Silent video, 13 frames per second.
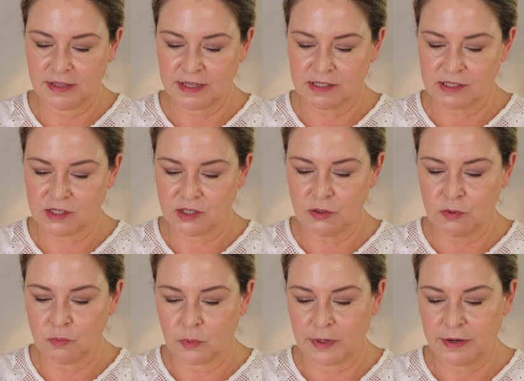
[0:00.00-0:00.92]
That's too
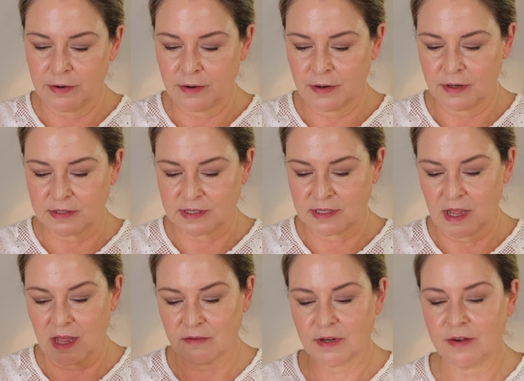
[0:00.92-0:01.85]
weird. It's
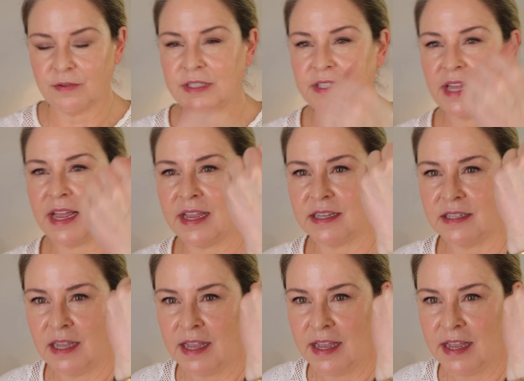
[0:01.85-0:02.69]
not every day.